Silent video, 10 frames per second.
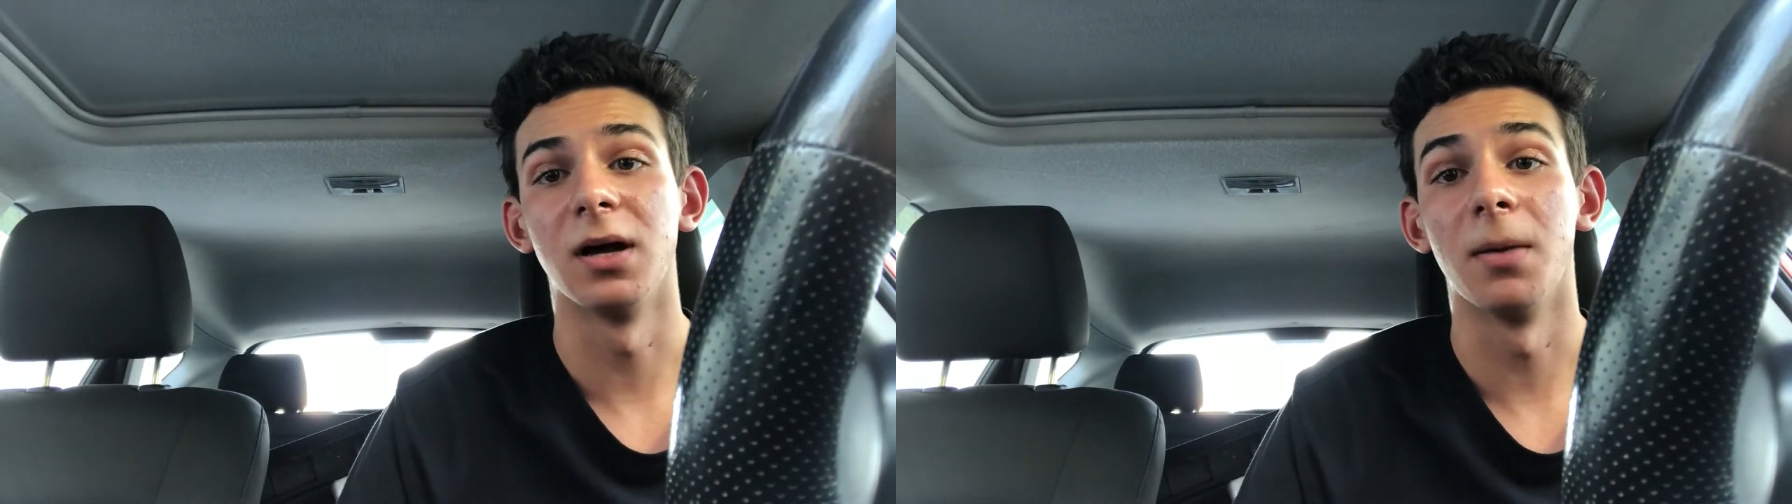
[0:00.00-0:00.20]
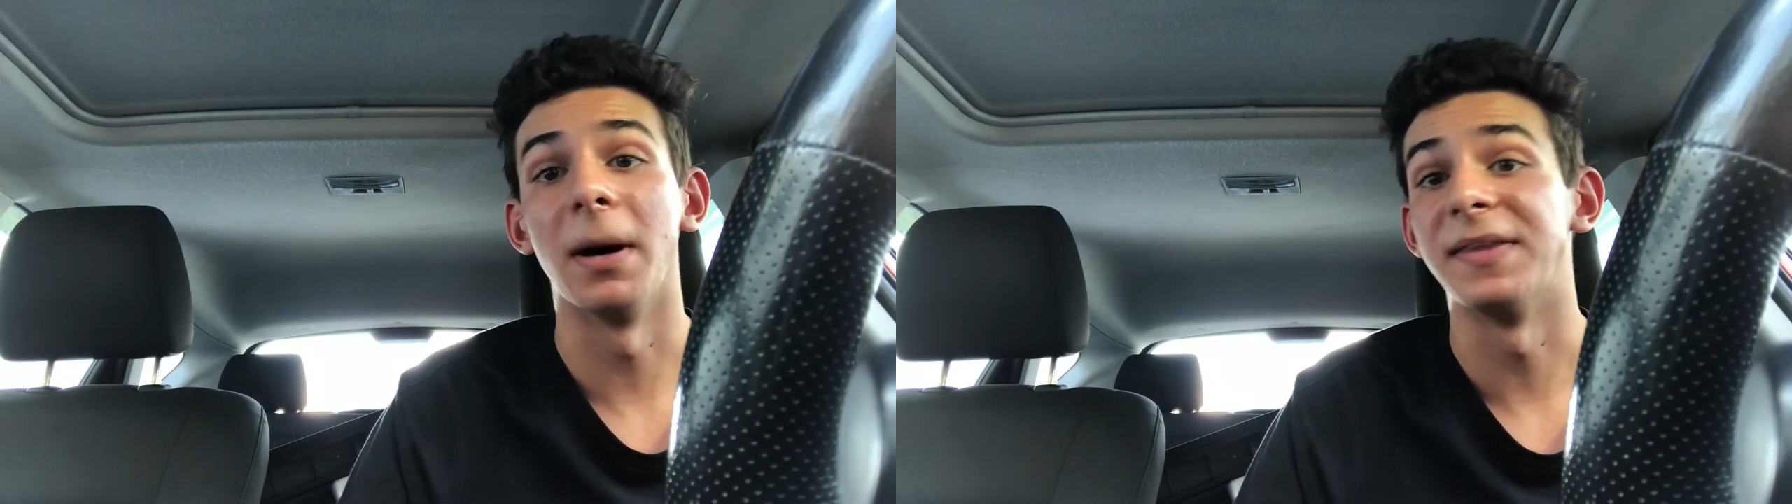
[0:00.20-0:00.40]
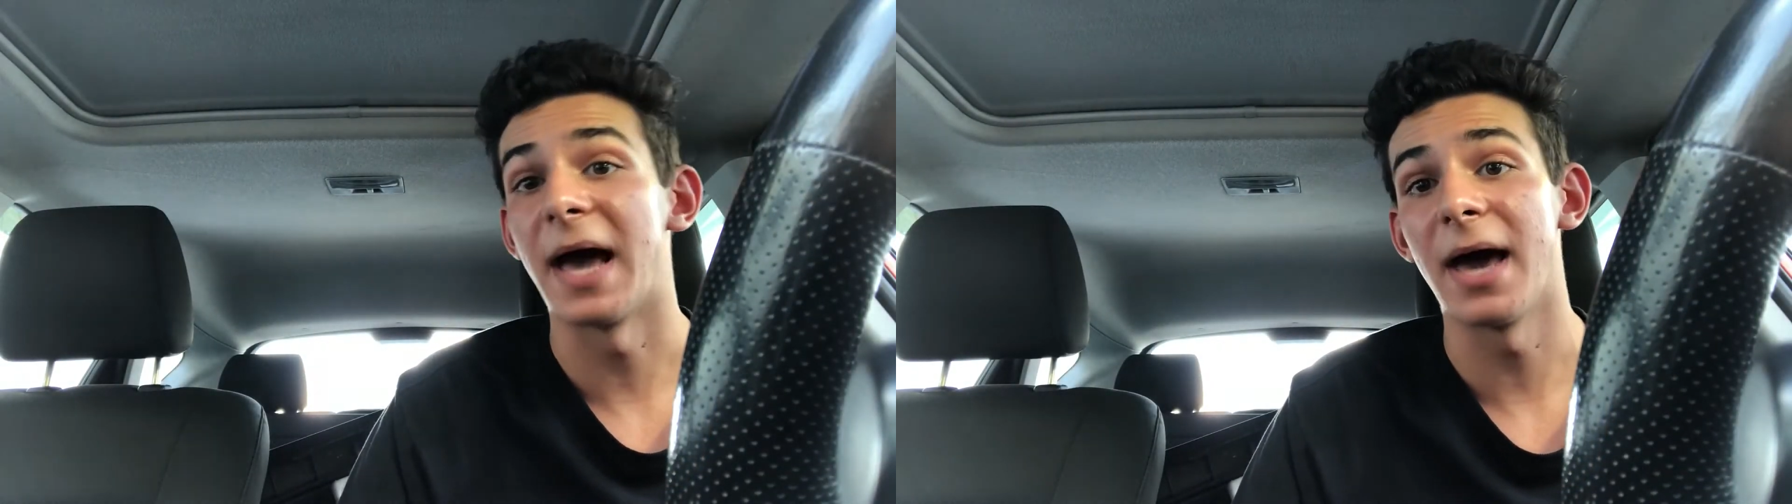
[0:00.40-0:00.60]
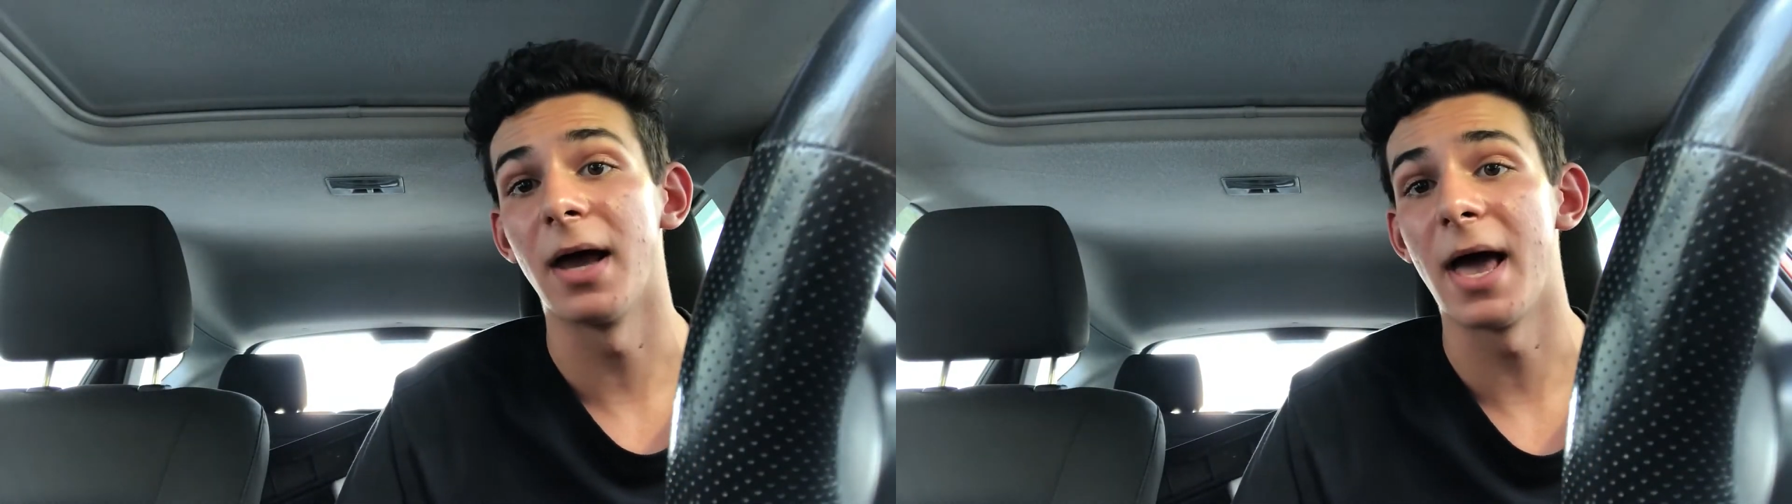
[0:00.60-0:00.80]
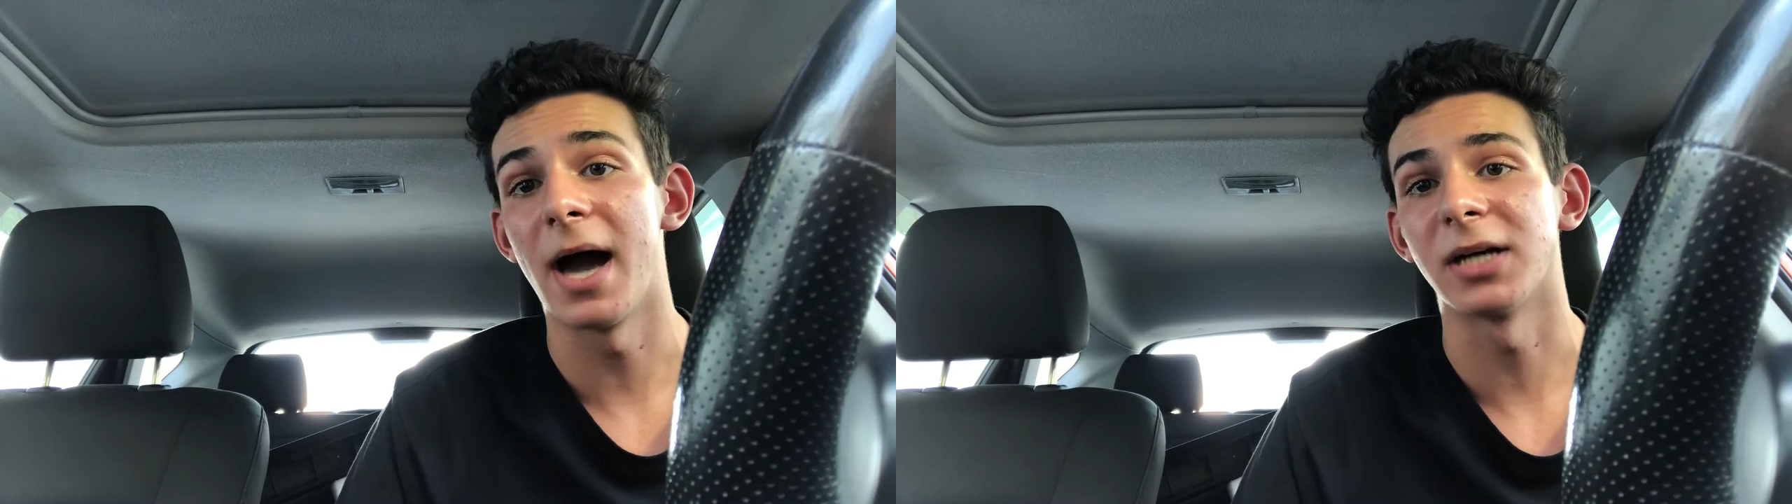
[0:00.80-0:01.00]
my dad
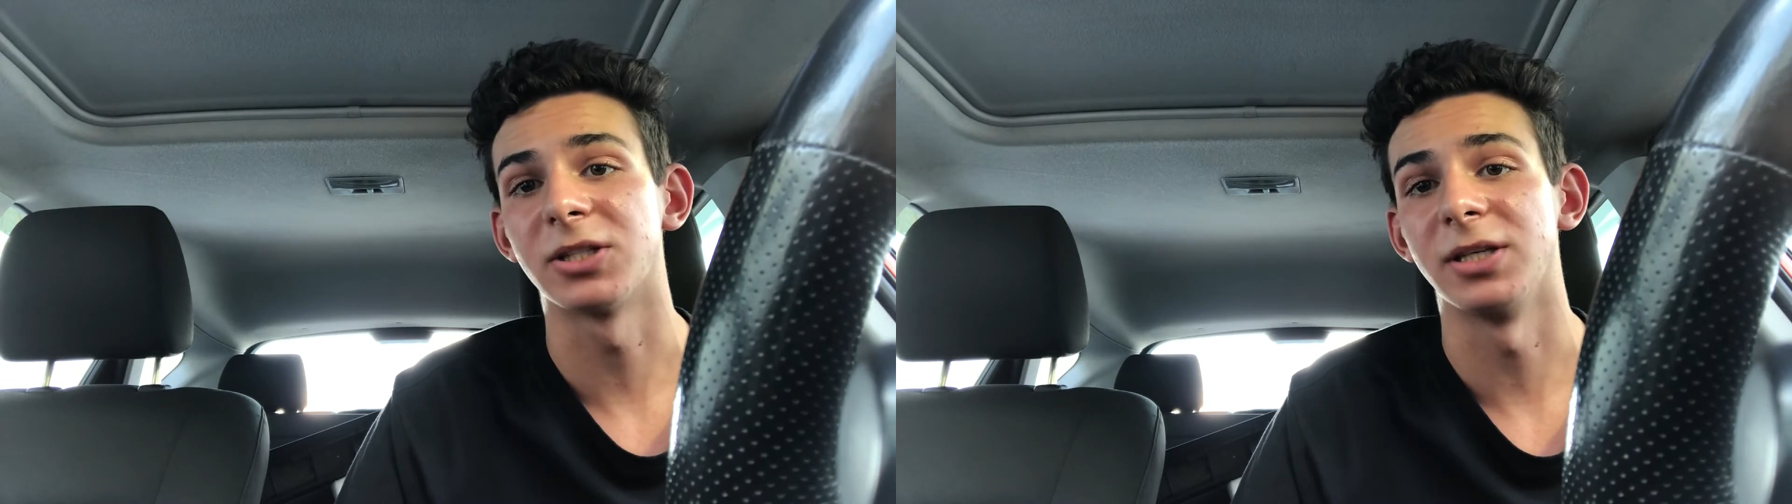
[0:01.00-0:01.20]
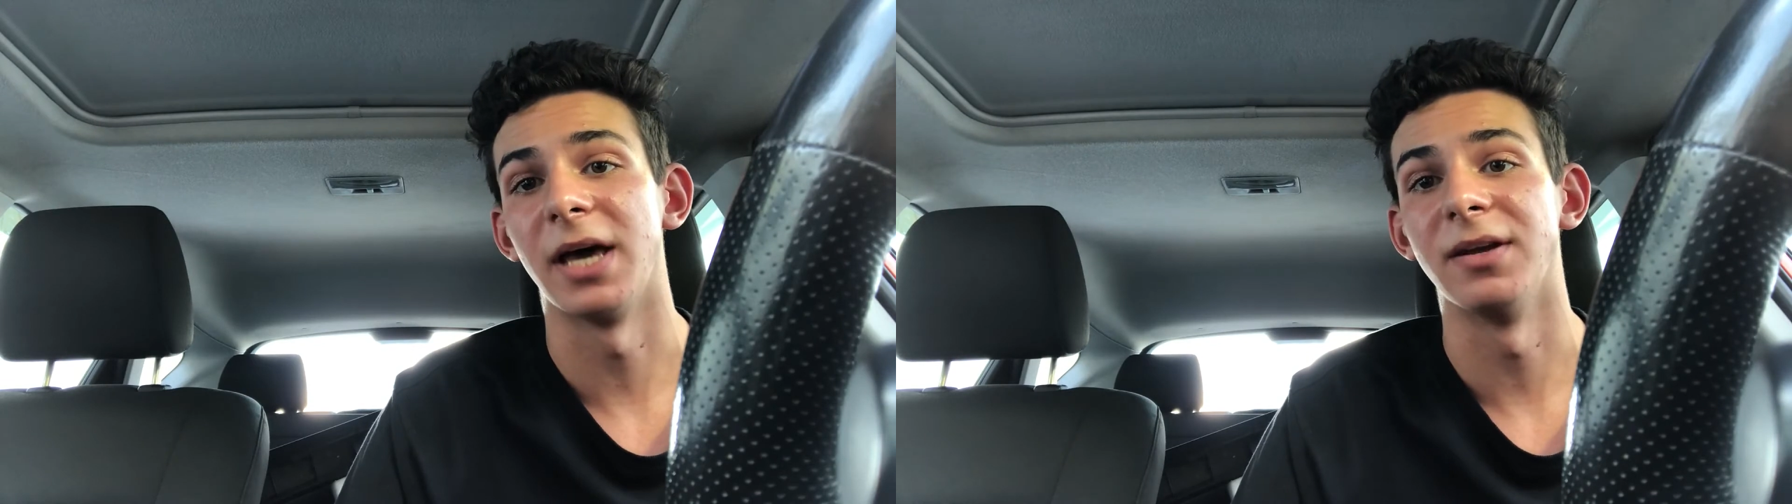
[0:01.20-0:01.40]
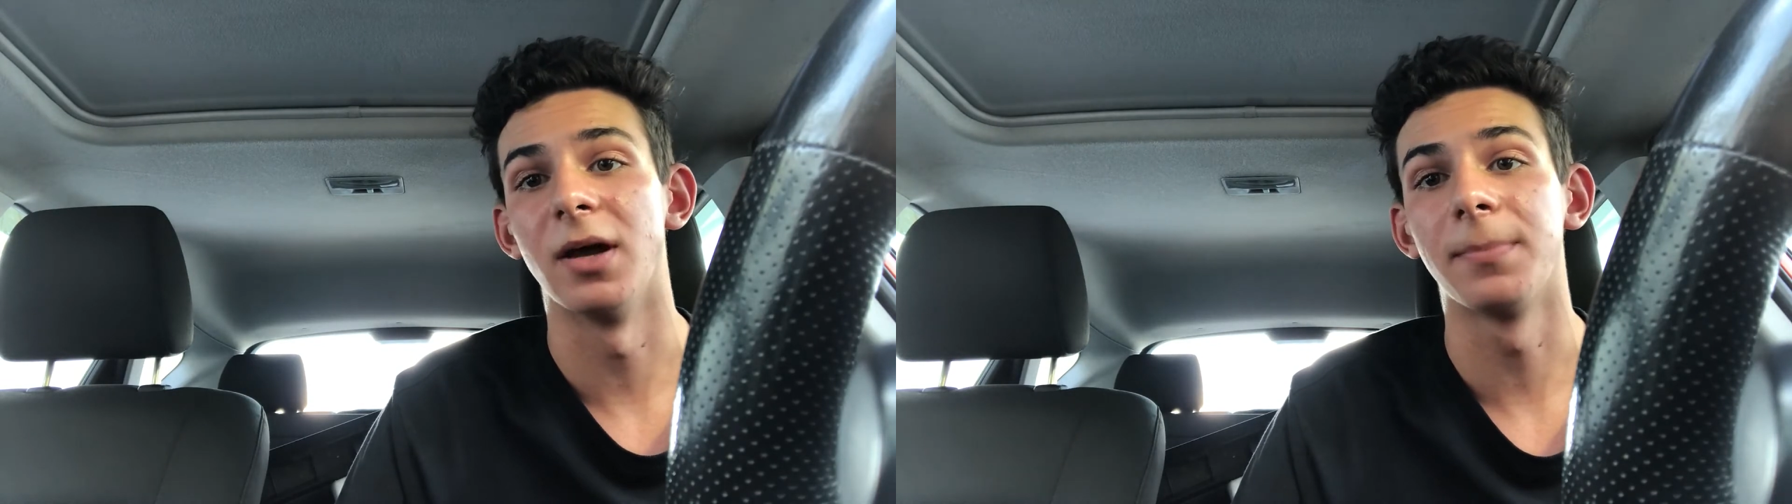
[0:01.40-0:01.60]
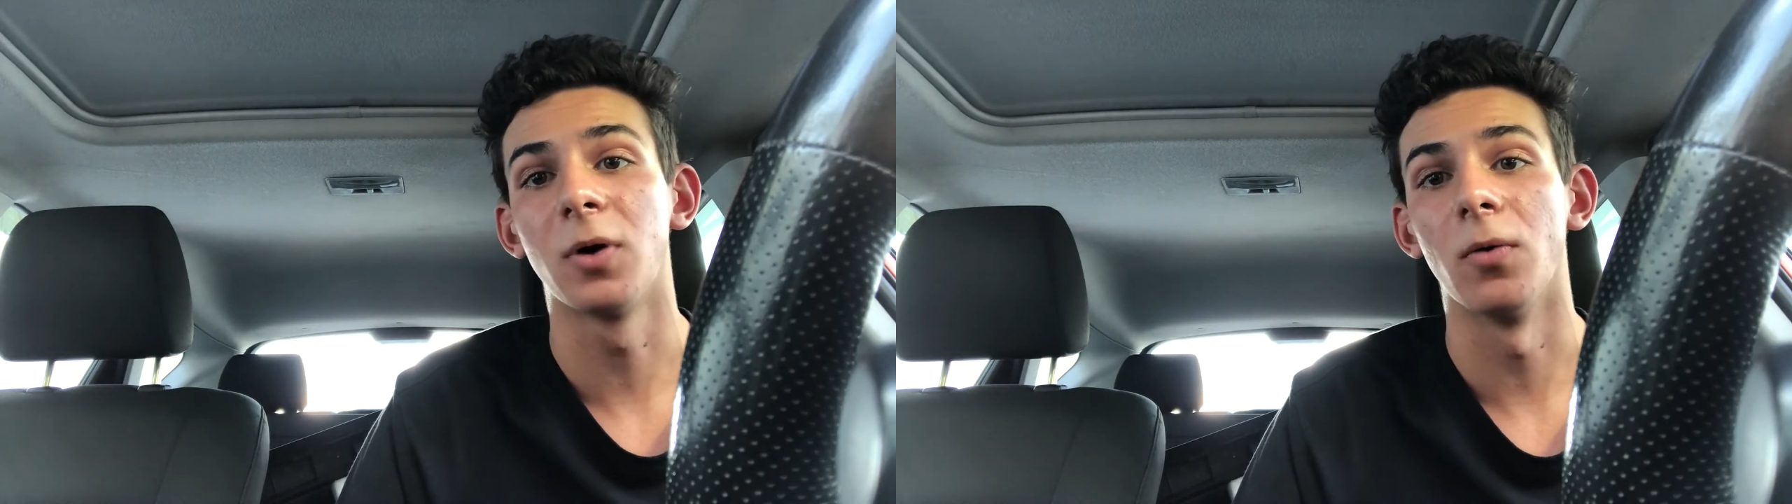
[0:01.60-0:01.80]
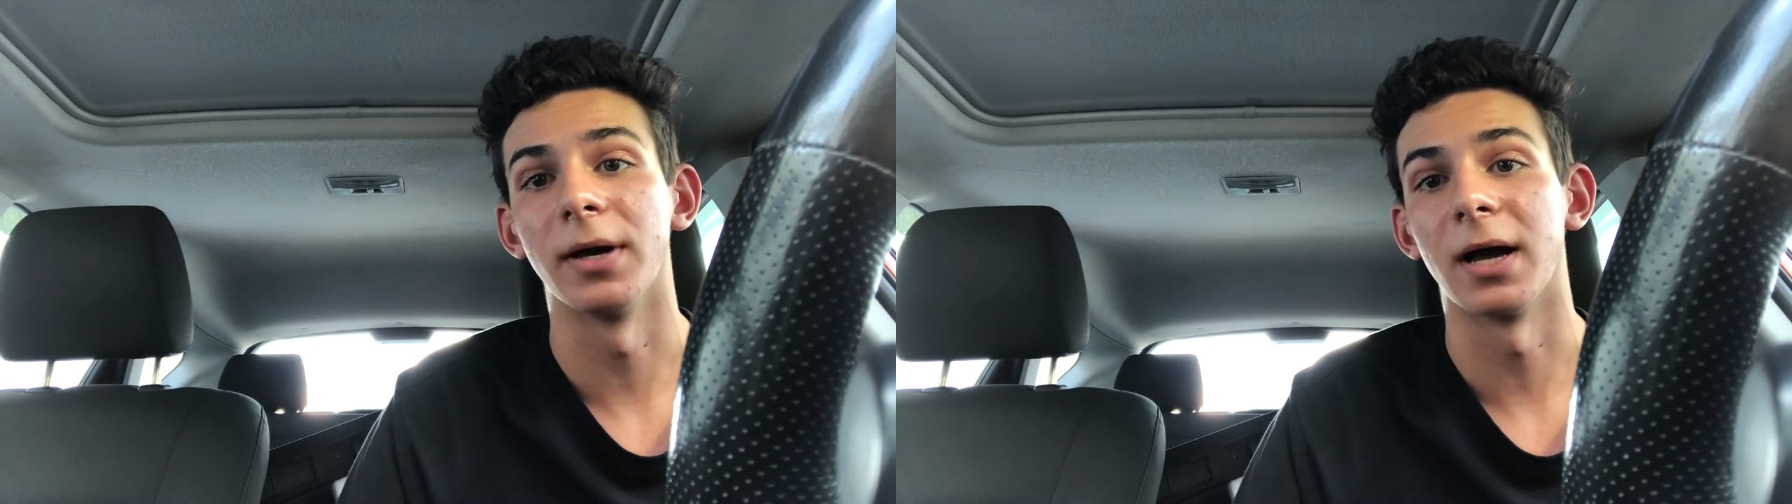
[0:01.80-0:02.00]
and I actually ended up
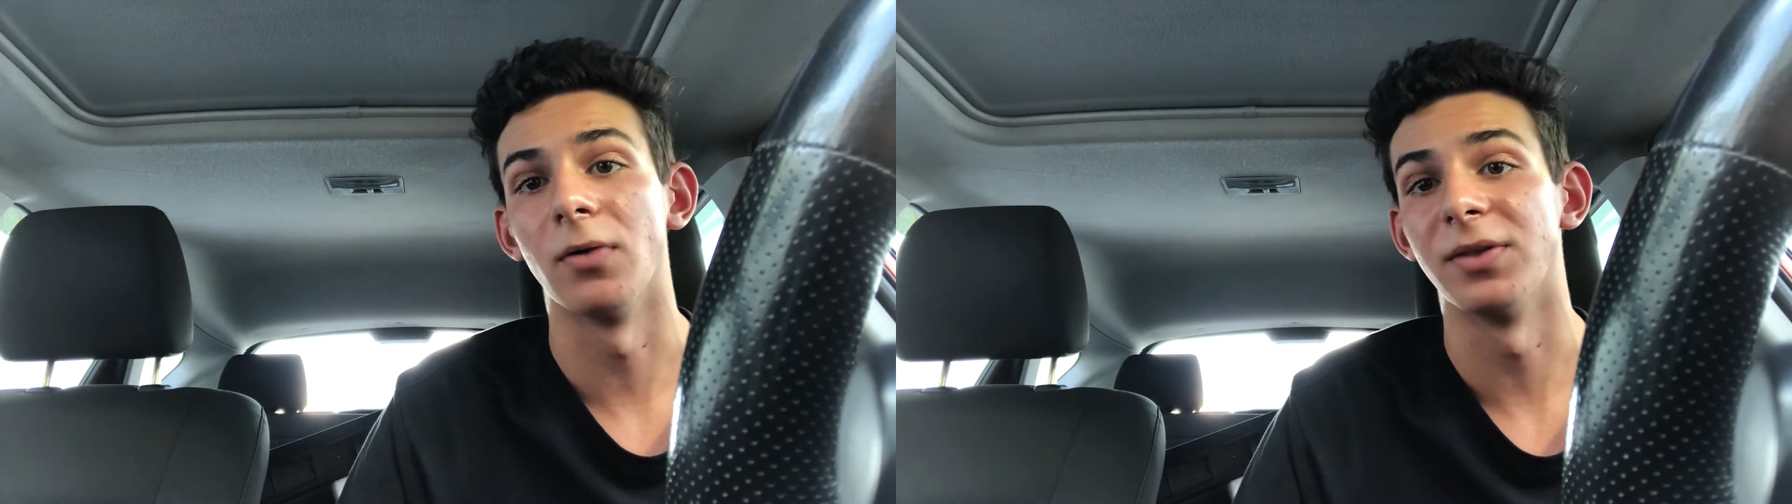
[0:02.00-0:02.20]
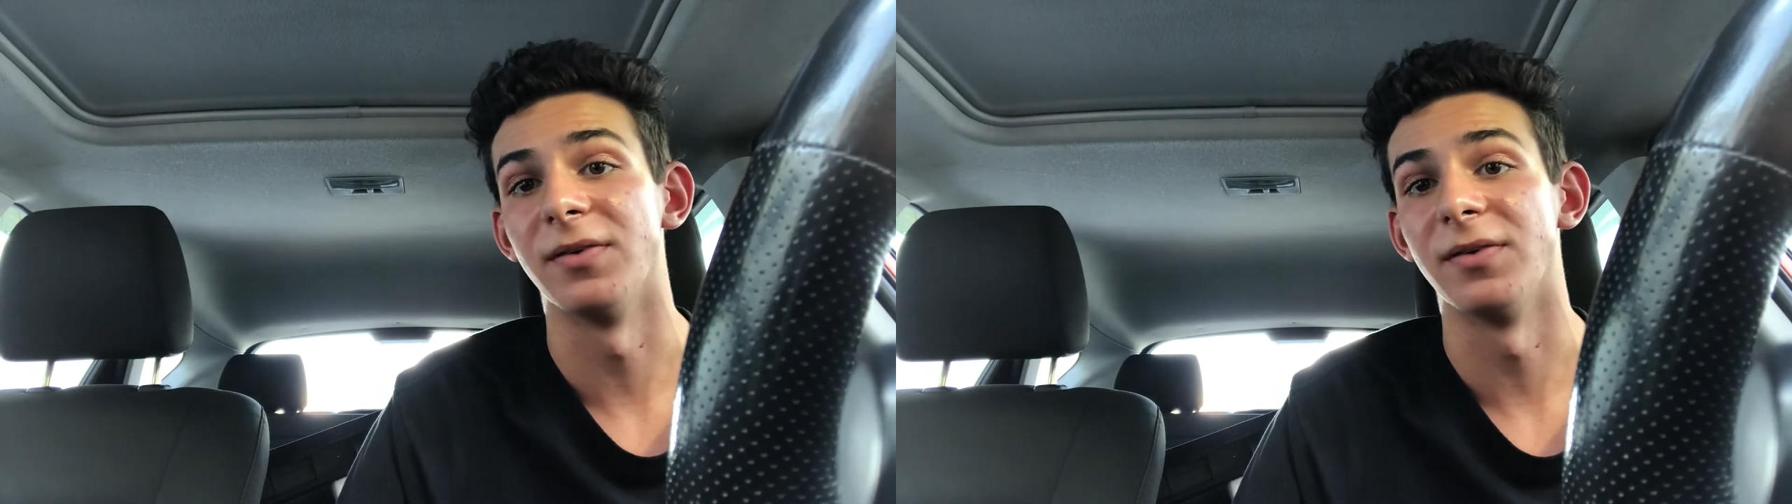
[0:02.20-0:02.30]
going out